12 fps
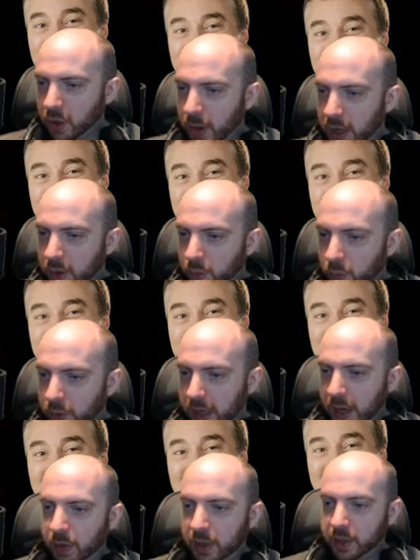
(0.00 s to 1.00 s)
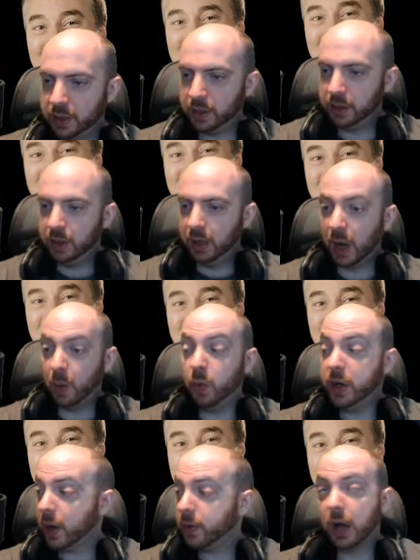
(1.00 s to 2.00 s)
to work when the game releases?
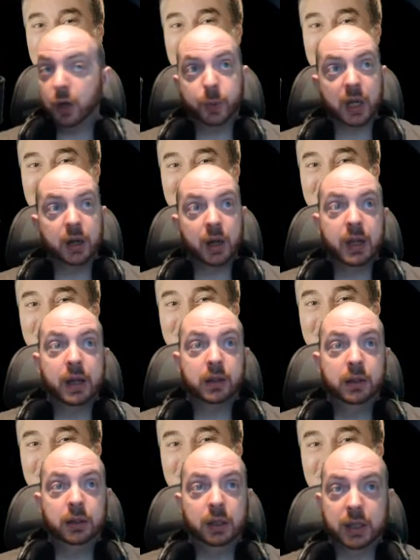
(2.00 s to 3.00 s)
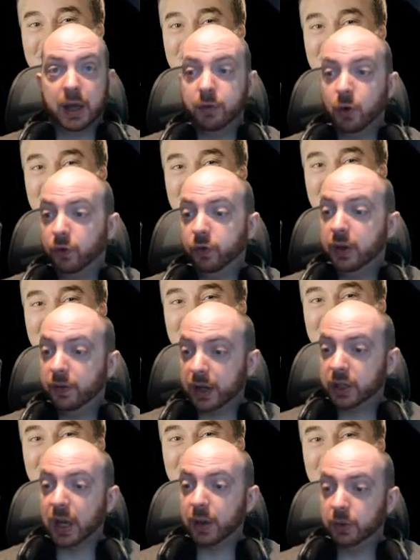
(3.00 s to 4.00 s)
We don't 100% know yet, because they have not fully
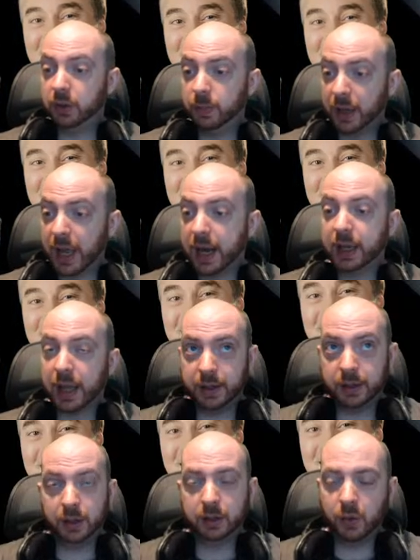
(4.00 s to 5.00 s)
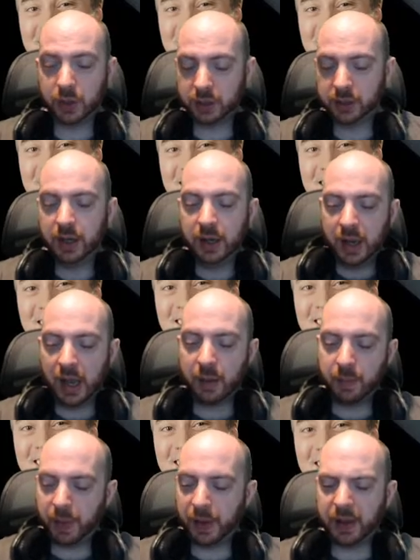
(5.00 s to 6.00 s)
fleshed out the mechanic and told us.
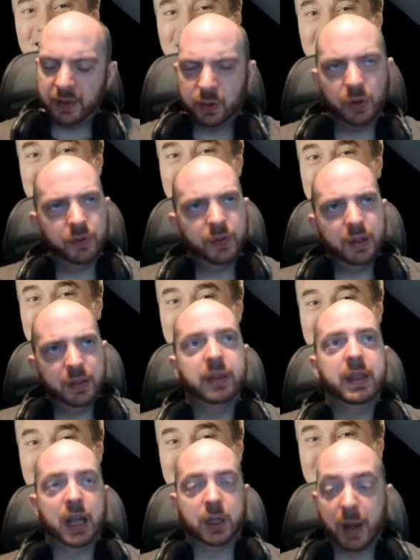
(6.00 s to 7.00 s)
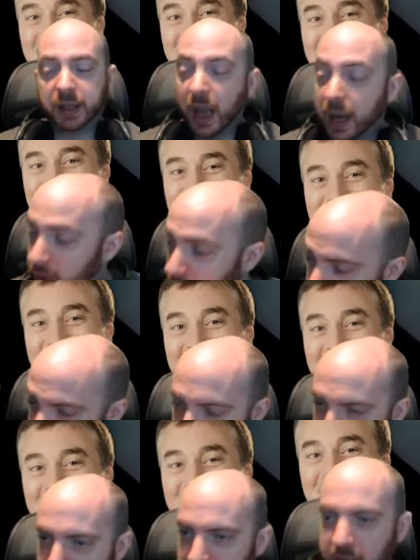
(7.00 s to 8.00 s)
But they've sort of, the expectation
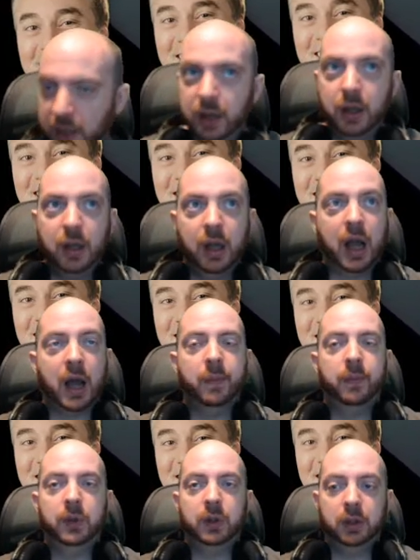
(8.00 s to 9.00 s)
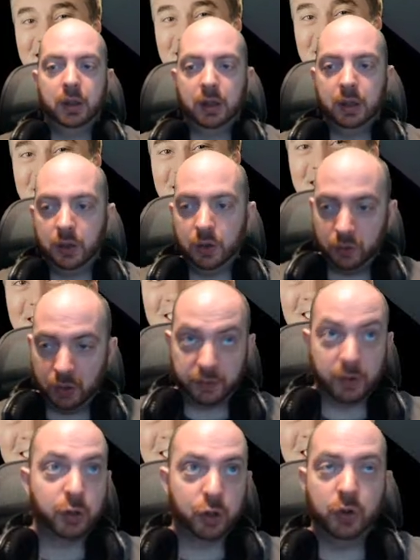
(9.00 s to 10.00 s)
is that
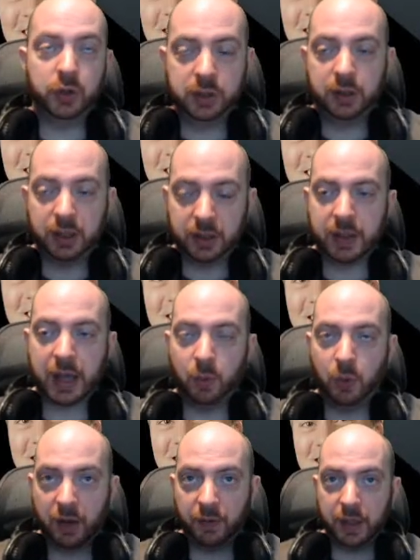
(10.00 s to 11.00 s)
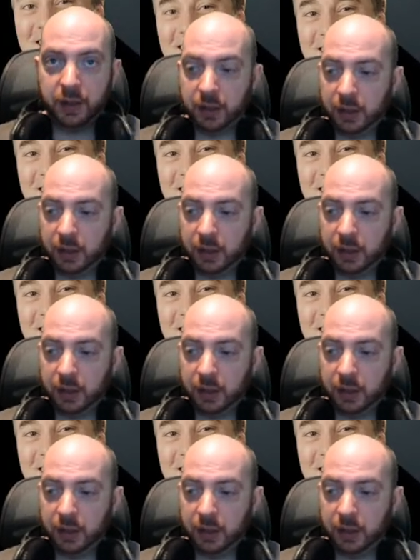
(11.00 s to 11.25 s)
lifetime insurance, things like that will cover